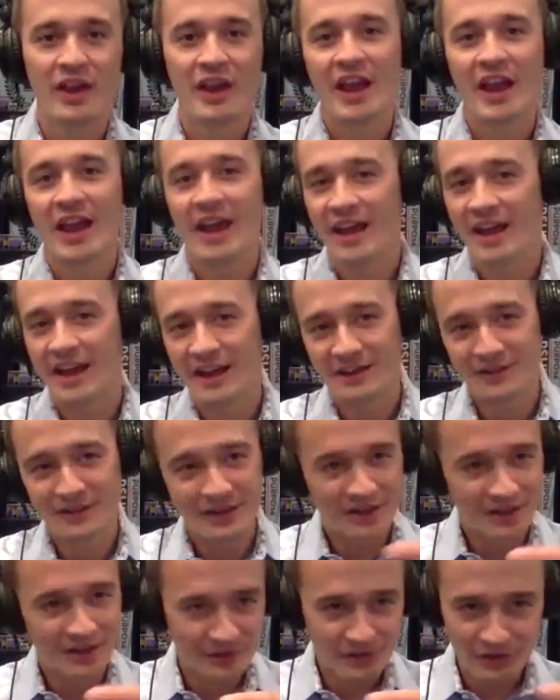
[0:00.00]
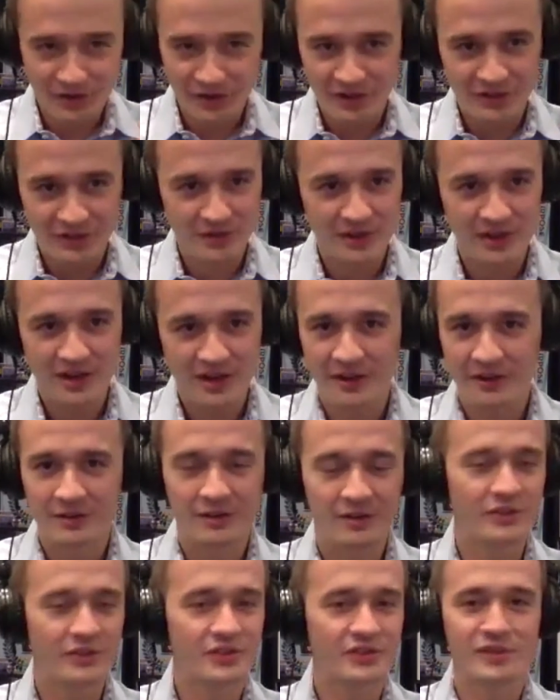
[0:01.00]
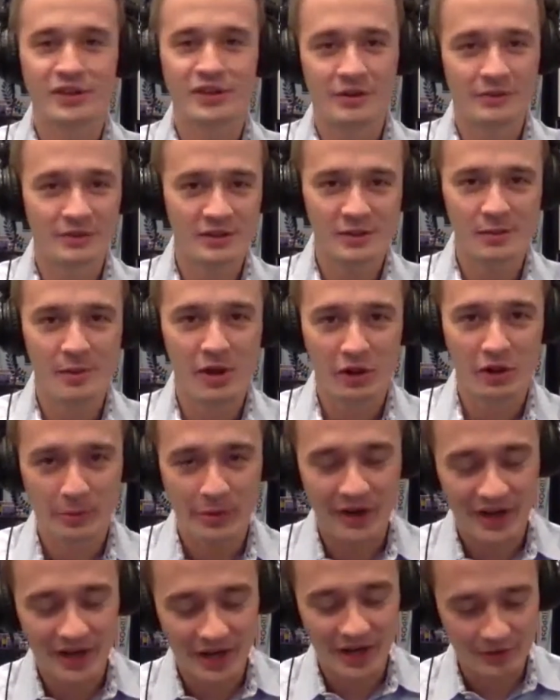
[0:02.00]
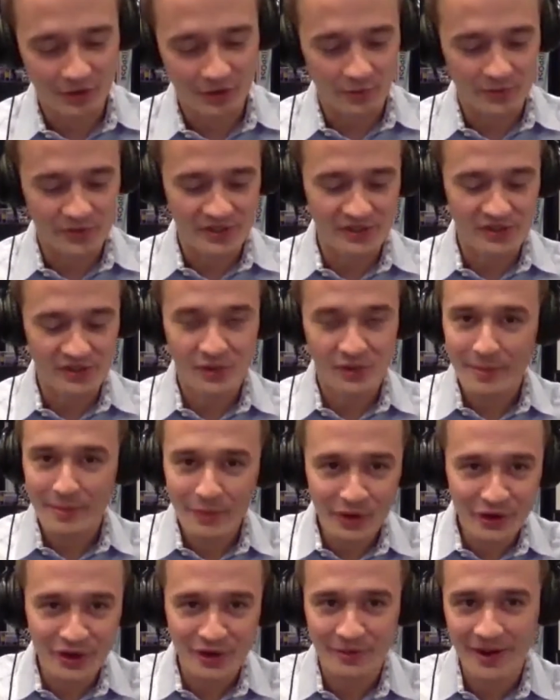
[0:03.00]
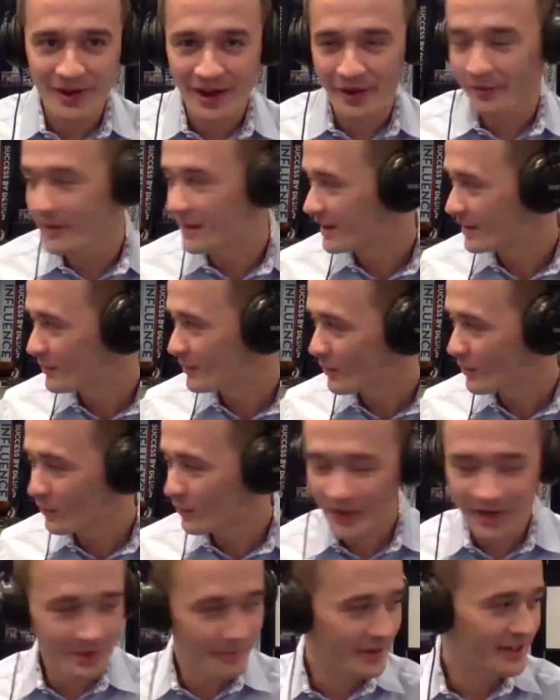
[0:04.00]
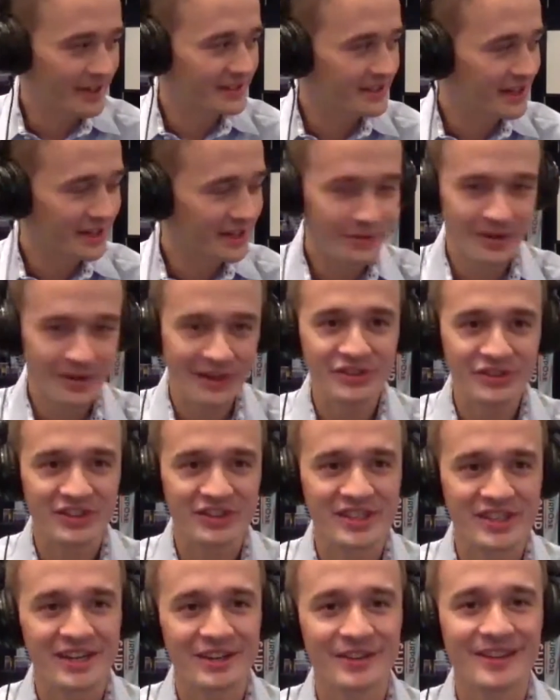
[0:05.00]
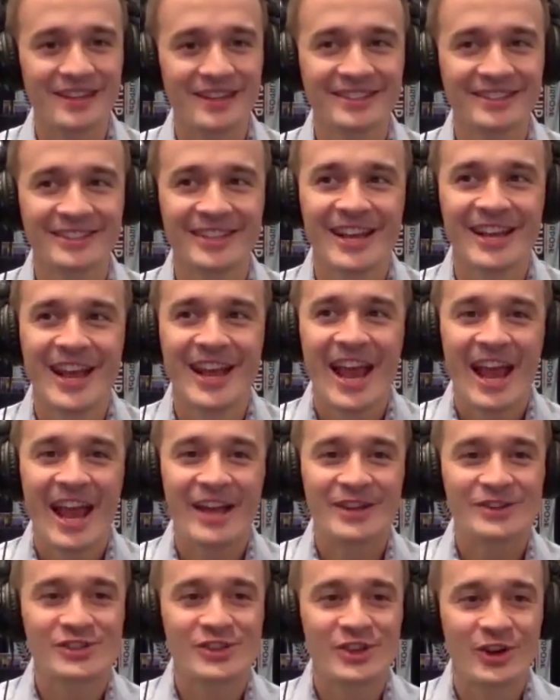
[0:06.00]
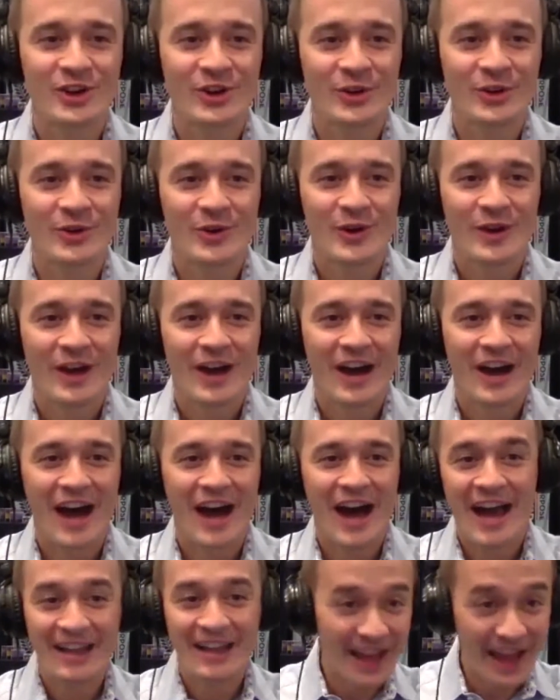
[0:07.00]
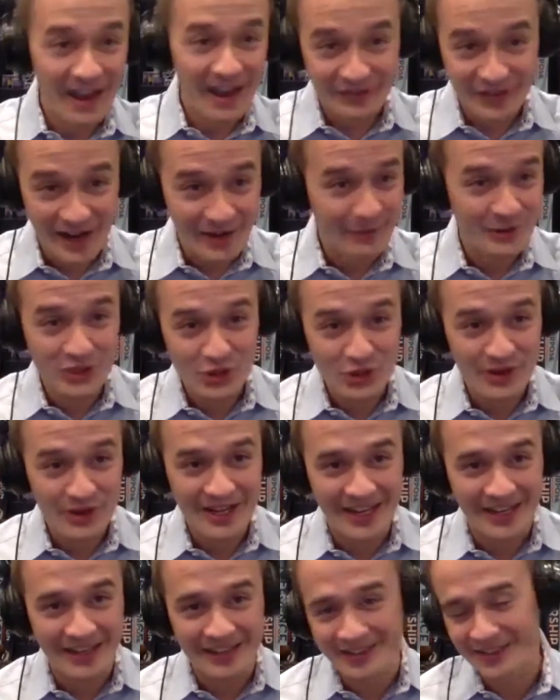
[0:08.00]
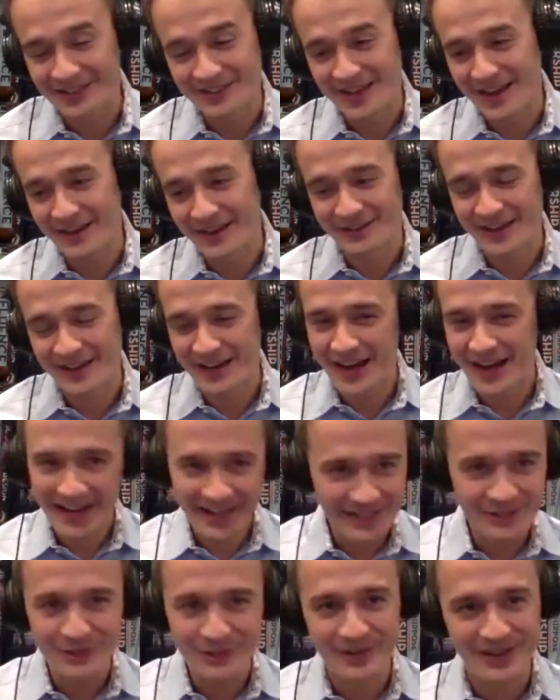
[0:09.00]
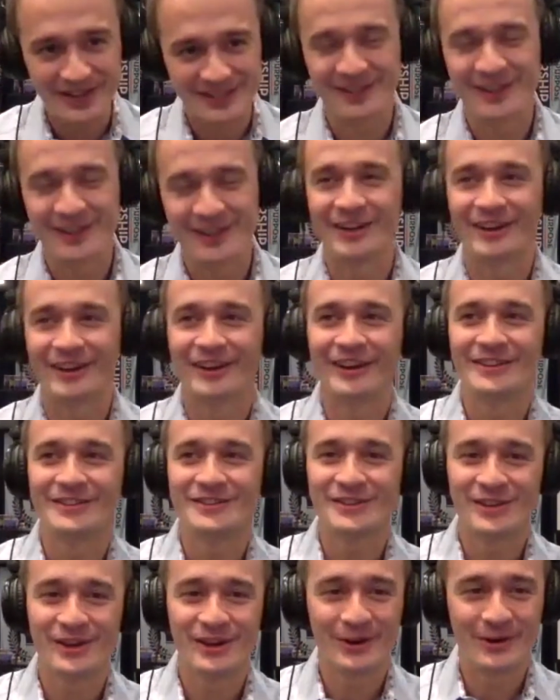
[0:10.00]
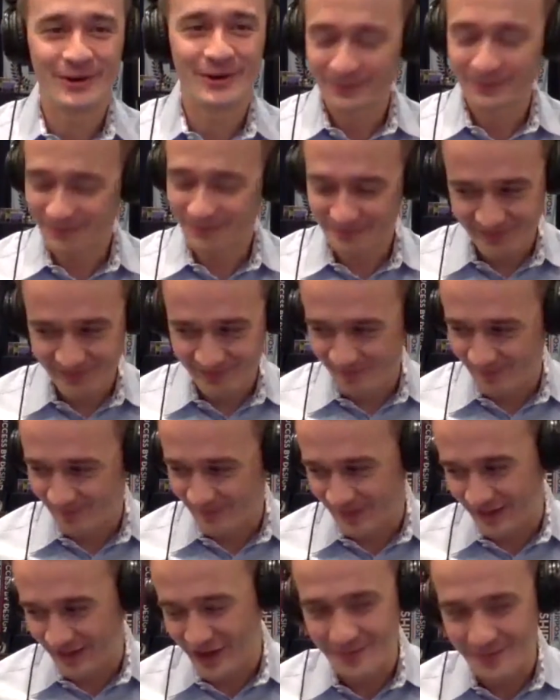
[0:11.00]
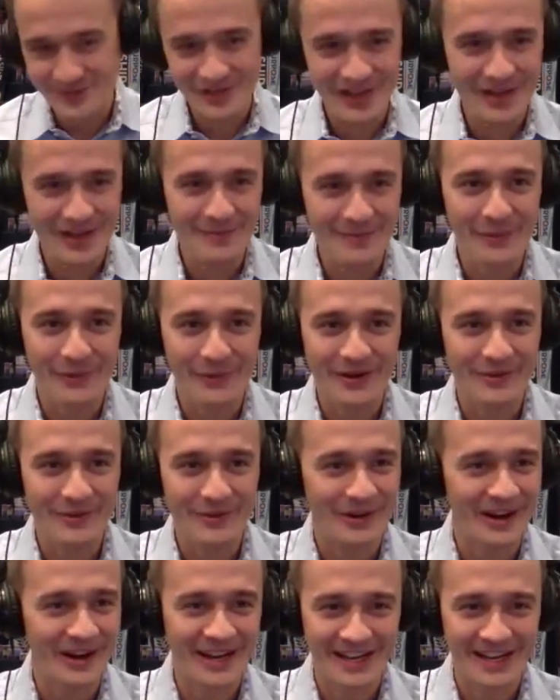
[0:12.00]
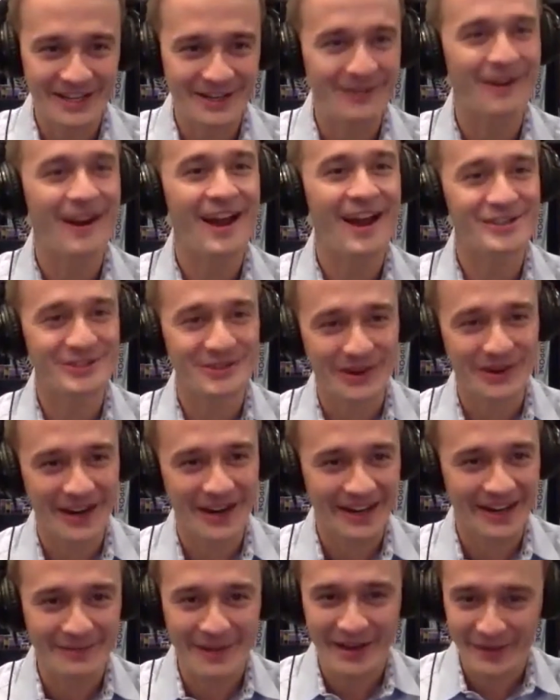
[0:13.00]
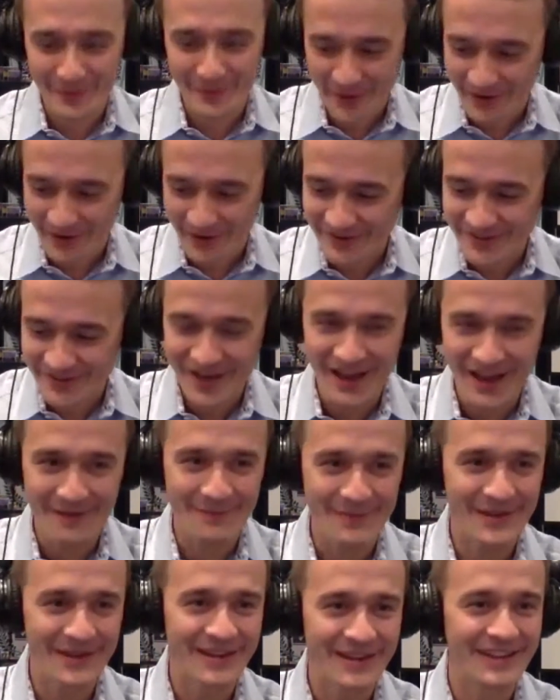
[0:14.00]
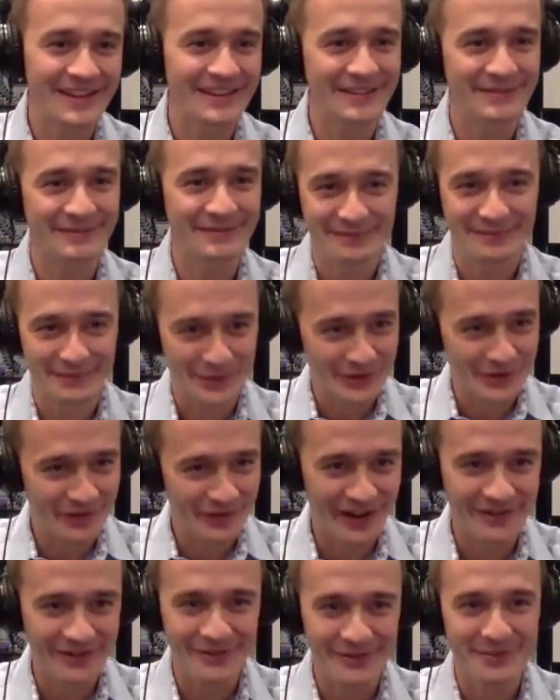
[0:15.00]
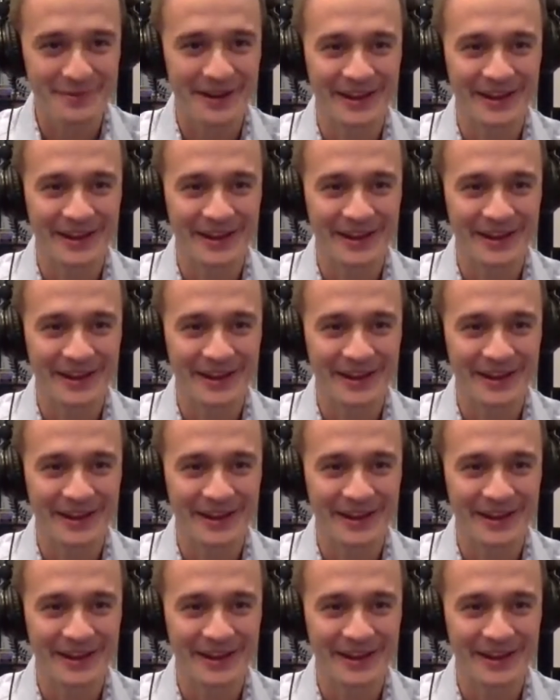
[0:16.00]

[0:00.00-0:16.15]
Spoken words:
And, you're going to do the others, in smaller breakout groups. And so I'm looking around thinking, well, wait a minute, did anyone else just hear this? And so I left, I retreated because I was like, I can do this later. And so it comes to that point where I need to graduate, make the parents happy, and move on with my